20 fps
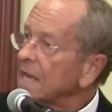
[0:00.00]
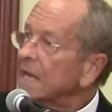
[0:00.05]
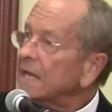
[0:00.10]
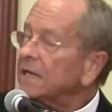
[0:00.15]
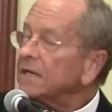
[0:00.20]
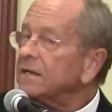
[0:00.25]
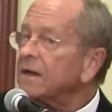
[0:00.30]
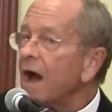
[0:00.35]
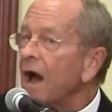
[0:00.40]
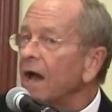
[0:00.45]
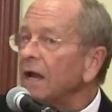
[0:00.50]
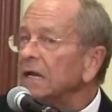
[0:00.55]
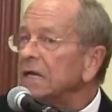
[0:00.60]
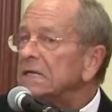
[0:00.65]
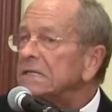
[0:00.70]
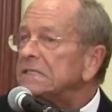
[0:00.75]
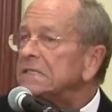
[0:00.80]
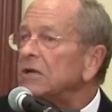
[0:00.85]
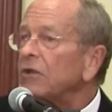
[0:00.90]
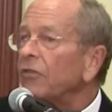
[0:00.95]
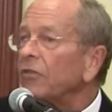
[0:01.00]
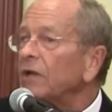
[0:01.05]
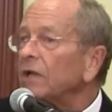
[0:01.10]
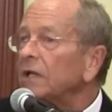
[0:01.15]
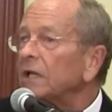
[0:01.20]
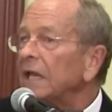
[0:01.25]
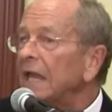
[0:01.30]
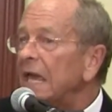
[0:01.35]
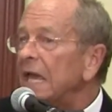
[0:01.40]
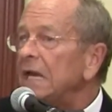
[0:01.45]
Not until the
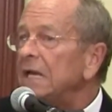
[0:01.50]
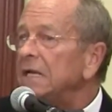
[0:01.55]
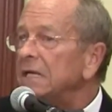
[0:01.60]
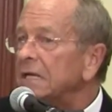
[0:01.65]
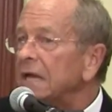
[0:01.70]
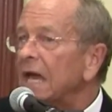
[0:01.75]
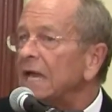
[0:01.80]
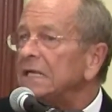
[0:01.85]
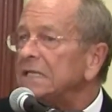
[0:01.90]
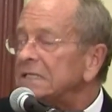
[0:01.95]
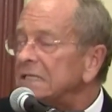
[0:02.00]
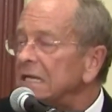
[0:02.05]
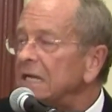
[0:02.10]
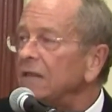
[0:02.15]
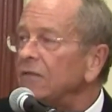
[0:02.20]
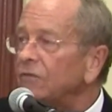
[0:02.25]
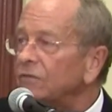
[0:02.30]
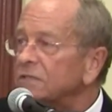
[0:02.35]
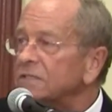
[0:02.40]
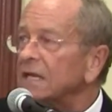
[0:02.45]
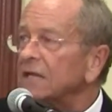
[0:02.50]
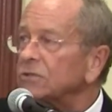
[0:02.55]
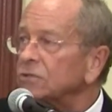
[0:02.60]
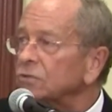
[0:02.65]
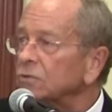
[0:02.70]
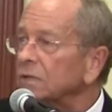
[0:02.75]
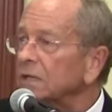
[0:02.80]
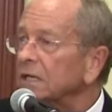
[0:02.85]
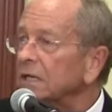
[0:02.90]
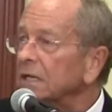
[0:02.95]
late nineteenth
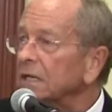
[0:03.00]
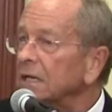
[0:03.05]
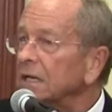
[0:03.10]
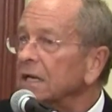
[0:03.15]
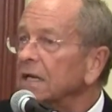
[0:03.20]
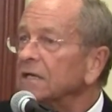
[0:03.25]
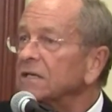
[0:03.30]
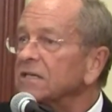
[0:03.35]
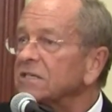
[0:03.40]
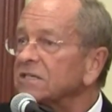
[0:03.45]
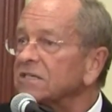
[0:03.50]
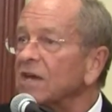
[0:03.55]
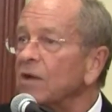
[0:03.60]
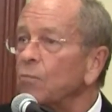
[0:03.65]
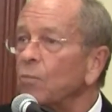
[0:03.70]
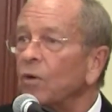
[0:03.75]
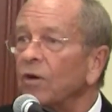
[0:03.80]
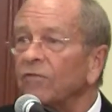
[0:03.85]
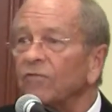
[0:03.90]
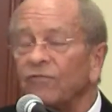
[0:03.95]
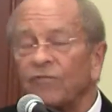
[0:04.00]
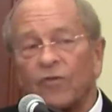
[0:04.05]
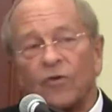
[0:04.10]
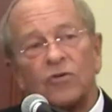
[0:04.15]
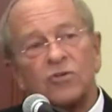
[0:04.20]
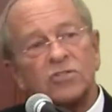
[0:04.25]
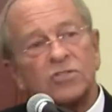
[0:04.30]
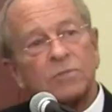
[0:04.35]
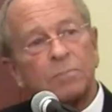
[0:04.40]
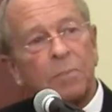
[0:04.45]
century did someone
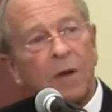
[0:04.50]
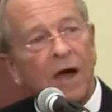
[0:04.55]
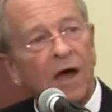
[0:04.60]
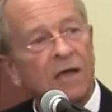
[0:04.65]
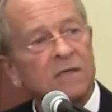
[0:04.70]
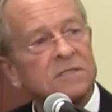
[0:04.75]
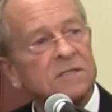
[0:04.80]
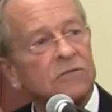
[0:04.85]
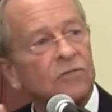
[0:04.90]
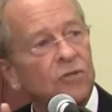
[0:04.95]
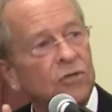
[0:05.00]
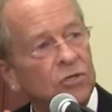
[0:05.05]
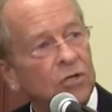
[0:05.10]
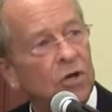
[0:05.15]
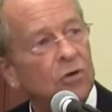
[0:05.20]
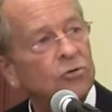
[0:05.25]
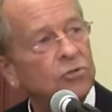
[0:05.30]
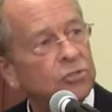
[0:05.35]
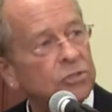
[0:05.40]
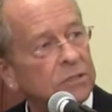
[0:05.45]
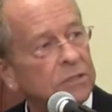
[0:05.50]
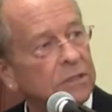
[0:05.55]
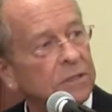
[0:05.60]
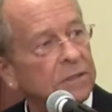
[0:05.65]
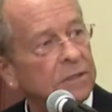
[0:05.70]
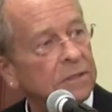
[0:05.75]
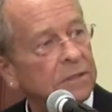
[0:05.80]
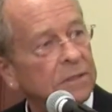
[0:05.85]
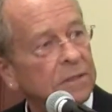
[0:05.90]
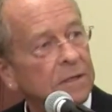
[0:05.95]
first posit the notion
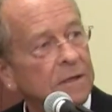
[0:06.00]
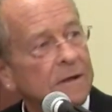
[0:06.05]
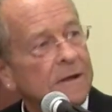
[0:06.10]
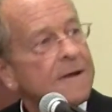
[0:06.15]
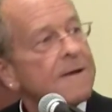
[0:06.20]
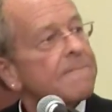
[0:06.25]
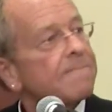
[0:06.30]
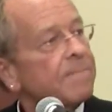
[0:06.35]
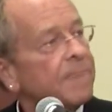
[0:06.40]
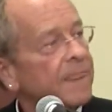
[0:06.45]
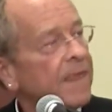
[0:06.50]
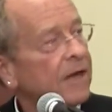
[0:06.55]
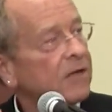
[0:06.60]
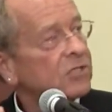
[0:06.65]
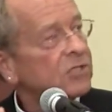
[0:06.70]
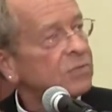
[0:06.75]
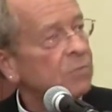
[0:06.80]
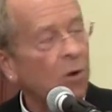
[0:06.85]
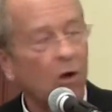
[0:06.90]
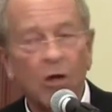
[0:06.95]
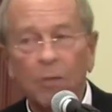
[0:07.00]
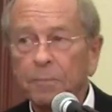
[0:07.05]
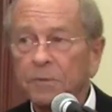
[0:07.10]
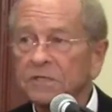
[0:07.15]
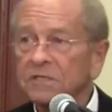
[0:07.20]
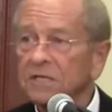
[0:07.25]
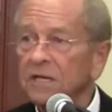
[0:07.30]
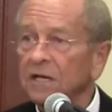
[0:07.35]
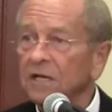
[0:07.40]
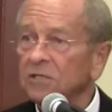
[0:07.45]
that a small
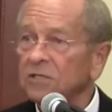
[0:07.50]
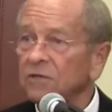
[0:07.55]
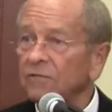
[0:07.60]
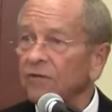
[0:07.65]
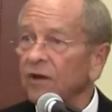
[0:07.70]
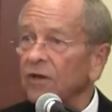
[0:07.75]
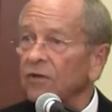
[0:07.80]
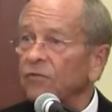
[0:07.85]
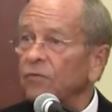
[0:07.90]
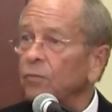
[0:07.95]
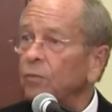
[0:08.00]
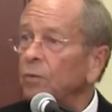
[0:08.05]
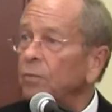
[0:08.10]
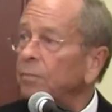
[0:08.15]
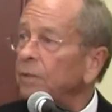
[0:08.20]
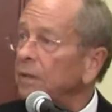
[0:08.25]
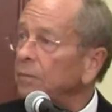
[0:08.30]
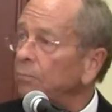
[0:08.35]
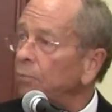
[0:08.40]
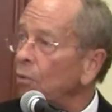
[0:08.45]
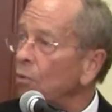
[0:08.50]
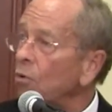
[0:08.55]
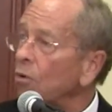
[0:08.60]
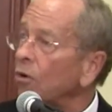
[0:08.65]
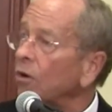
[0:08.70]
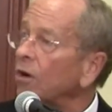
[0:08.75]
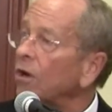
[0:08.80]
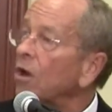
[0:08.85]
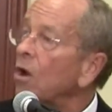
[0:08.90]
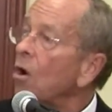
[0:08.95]
percentage of us would be
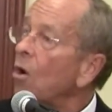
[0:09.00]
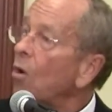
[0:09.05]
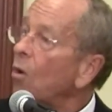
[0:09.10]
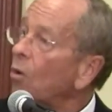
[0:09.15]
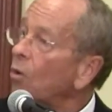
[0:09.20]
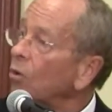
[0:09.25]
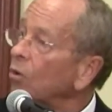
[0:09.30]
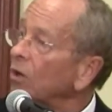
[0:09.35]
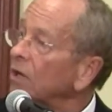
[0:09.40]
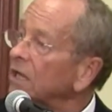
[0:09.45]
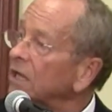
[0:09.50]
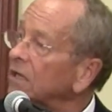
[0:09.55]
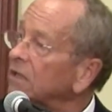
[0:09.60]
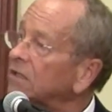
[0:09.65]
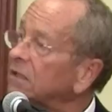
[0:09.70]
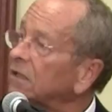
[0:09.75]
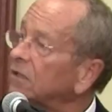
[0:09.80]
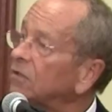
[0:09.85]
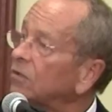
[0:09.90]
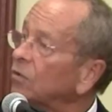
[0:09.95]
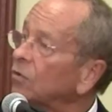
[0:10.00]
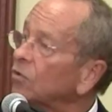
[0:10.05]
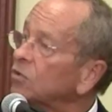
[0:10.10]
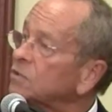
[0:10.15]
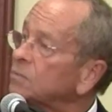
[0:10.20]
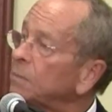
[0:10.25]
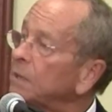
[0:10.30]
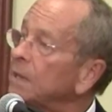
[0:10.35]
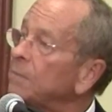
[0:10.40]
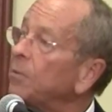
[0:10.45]
born oriented towards
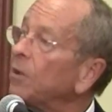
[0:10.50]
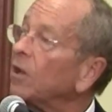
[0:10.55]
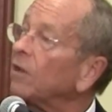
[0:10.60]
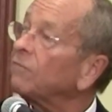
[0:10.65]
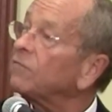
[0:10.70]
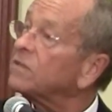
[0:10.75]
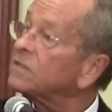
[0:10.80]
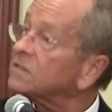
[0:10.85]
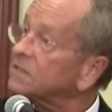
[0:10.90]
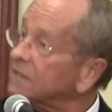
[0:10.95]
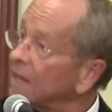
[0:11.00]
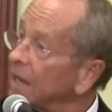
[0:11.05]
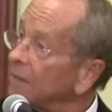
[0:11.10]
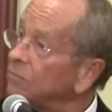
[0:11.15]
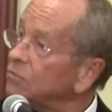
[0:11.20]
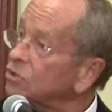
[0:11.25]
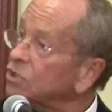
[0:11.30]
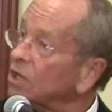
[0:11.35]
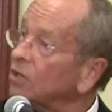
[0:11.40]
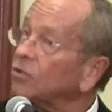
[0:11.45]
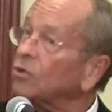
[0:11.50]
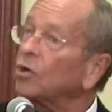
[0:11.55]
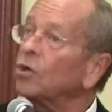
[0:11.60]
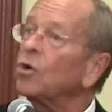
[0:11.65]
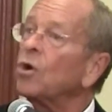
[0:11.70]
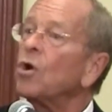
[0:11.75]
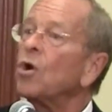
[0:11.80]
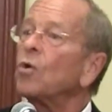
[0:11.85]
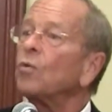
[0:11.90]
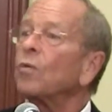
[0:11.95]
people of the same
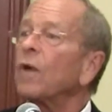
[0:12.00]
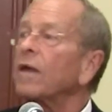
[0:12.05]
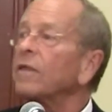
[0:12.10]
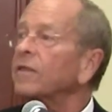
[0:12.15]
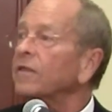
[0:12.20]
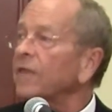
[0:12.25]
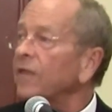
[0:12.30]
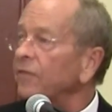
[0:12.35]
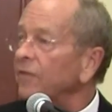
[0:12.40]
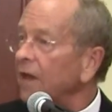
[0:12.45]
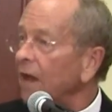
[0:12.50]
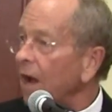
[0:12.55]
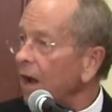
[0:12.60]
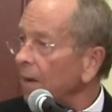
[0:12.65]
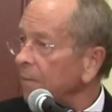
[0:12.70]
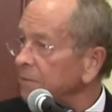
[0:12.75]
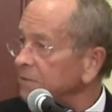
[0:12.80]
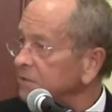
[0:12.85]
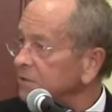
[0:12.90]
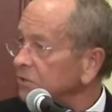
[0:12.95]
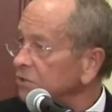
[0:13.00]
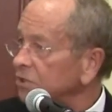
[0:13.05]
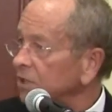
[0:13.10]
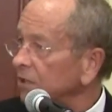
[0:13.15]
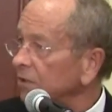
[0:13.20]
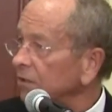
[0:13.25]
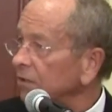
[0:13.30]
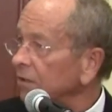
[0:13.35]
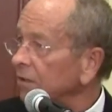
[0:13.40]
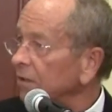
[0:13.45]
gender rather than the opposite
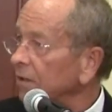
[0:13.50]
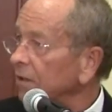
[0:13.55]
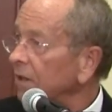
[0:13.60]
gender.